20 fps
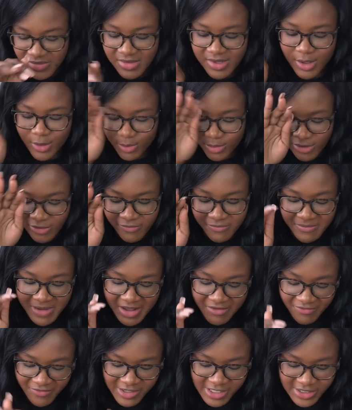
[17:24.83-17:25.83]
above
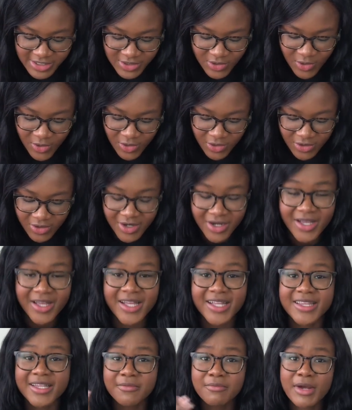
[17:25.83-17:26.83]
my FAR score.
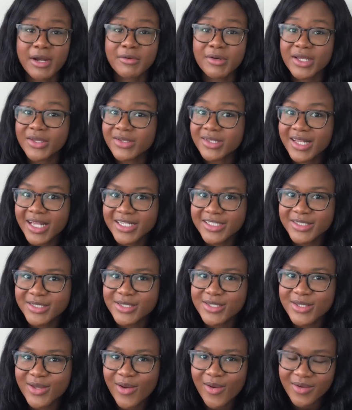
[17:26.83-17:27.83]
Then my
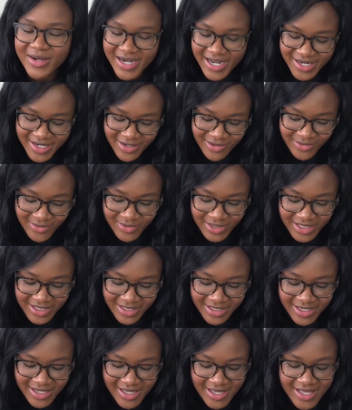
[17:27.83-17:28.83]
regulation score
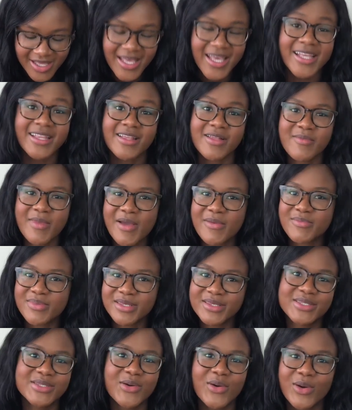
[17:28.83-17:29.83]
91, and then my
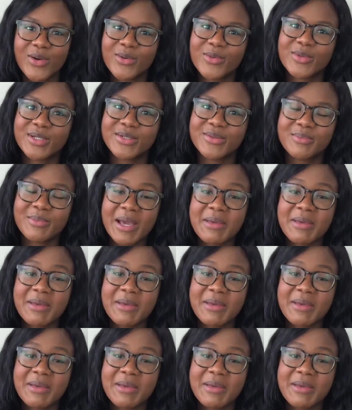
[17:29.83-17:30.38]
BEC score